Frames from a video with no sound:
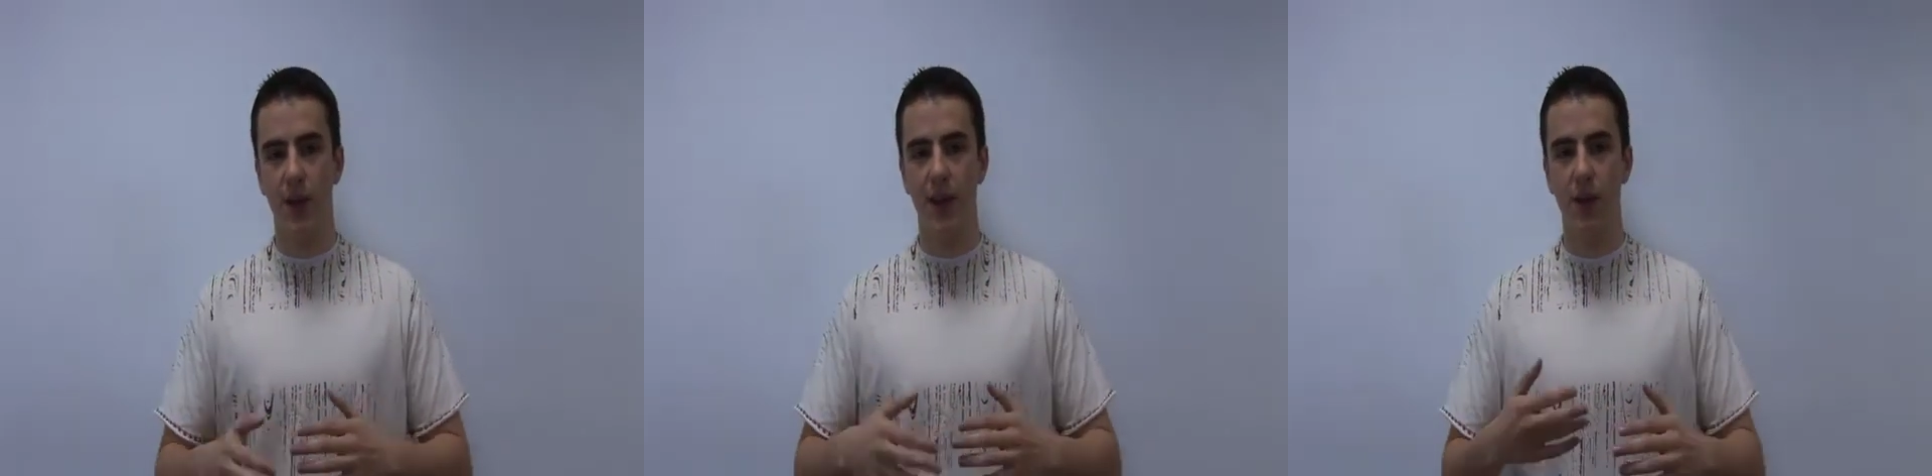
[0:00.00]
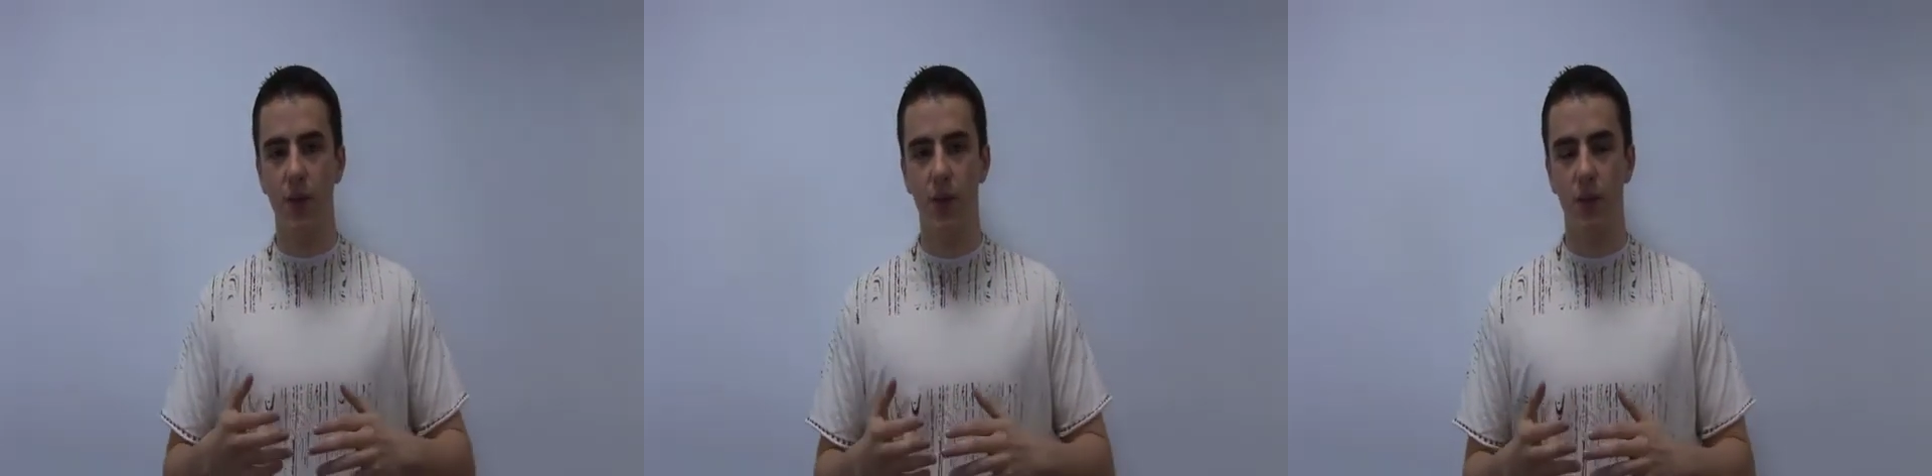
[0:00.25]

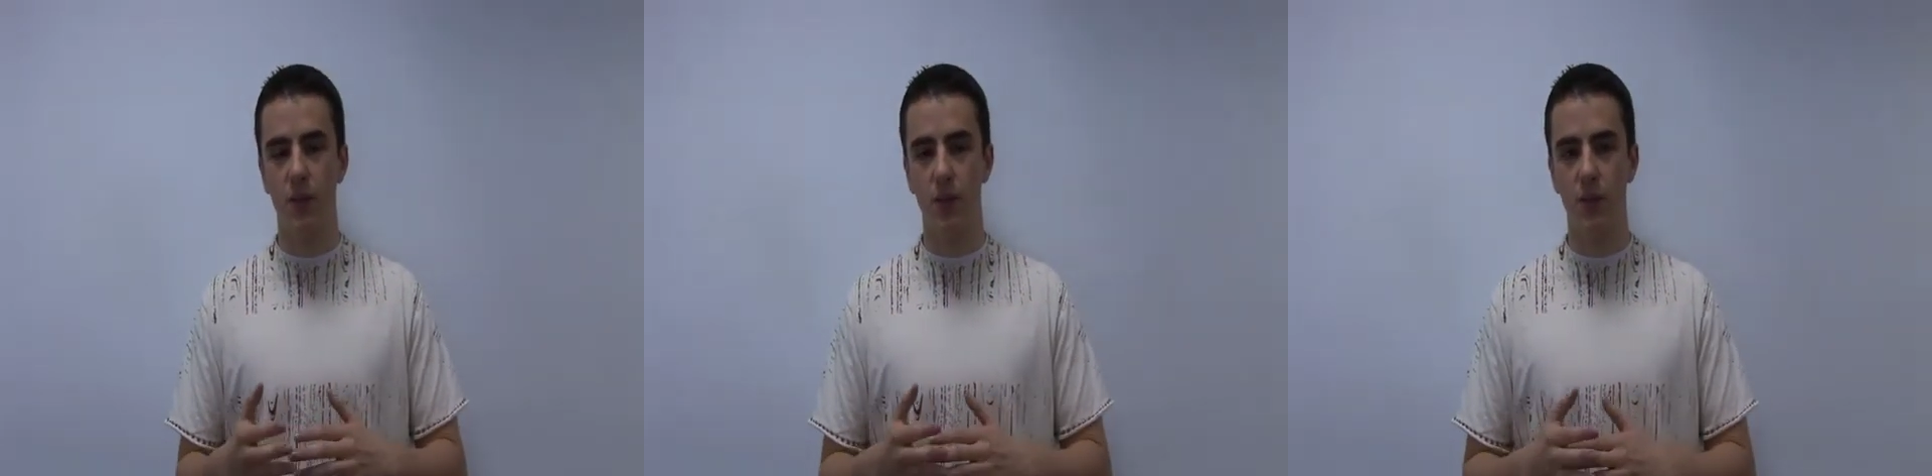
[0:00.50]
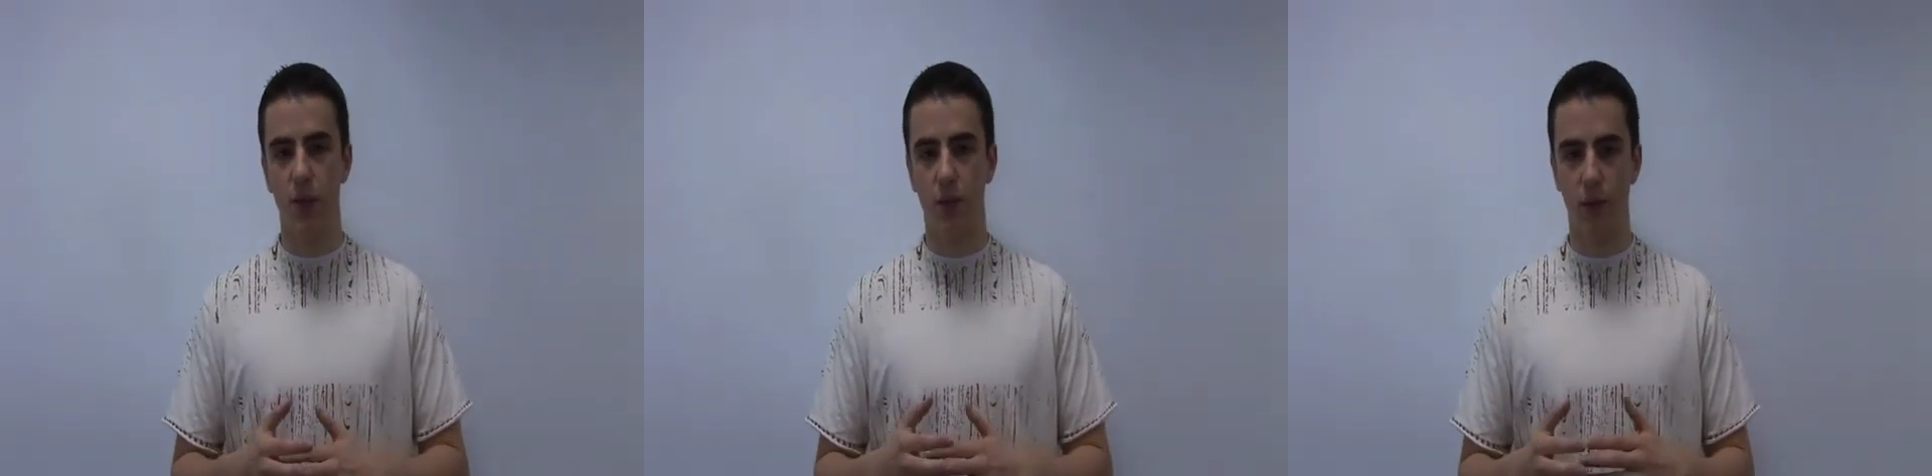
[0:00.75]
The outcome will
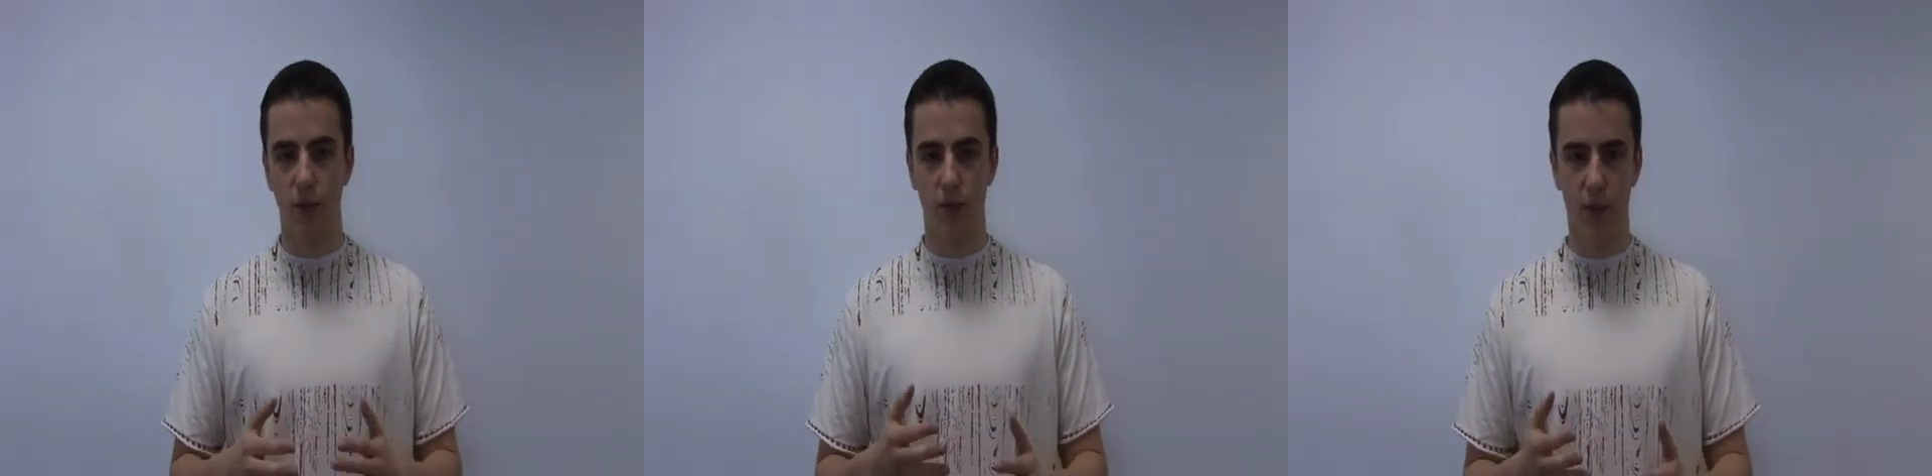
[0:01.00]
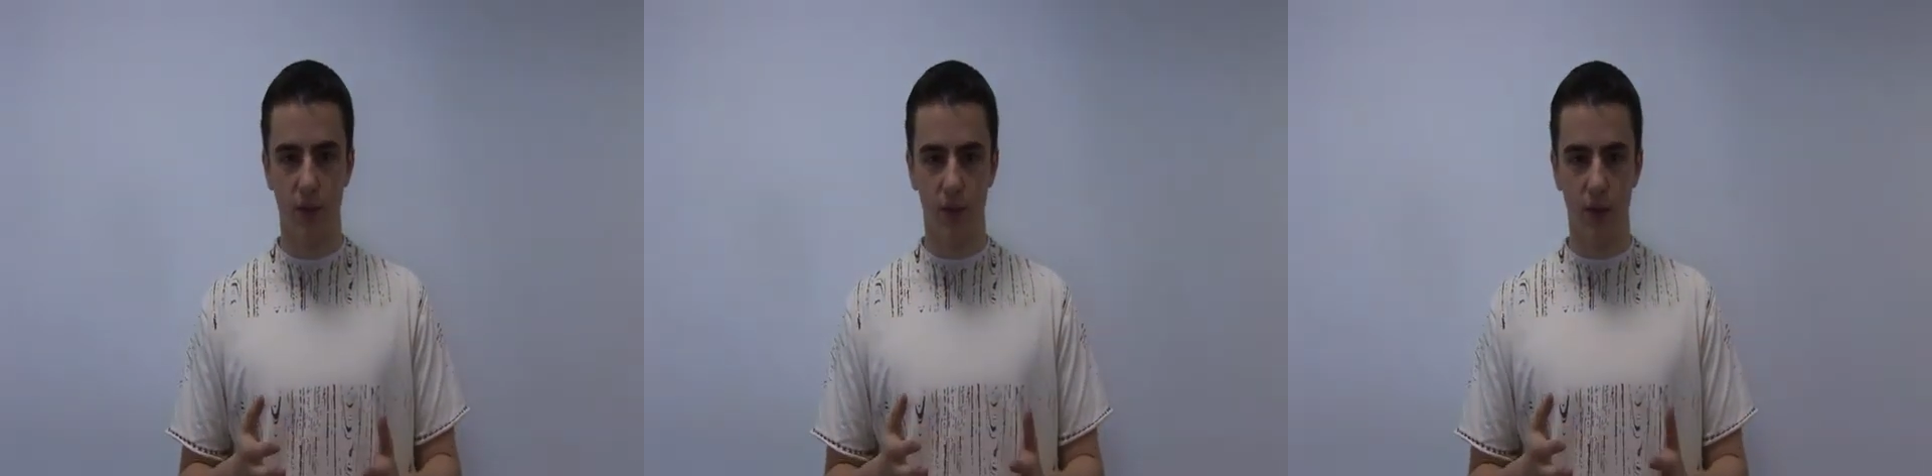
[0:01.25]
depend on what you
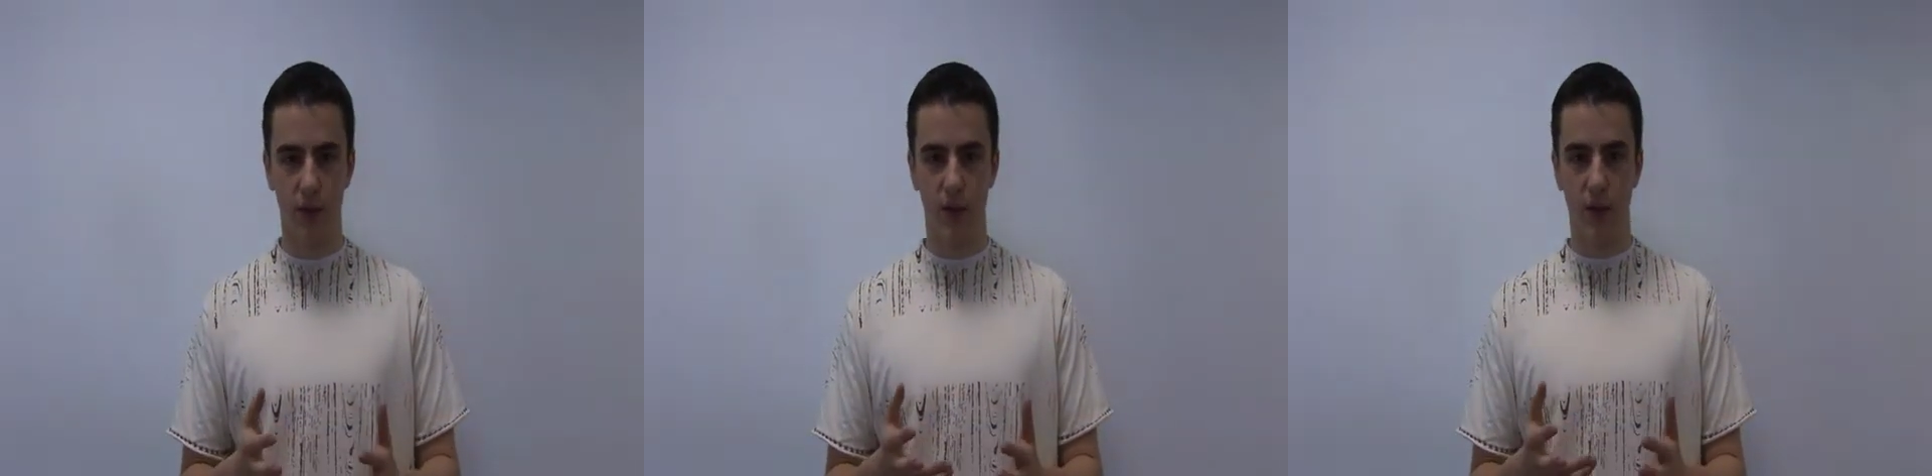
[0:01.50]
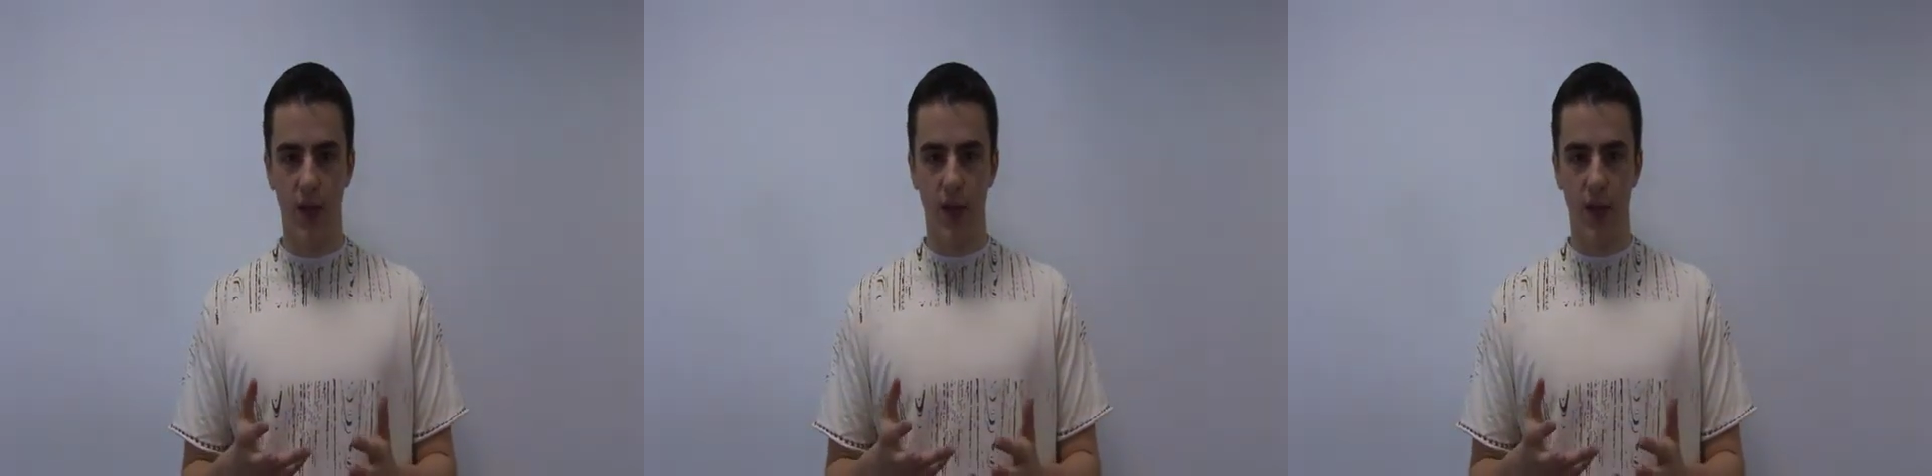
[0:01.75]
focus on.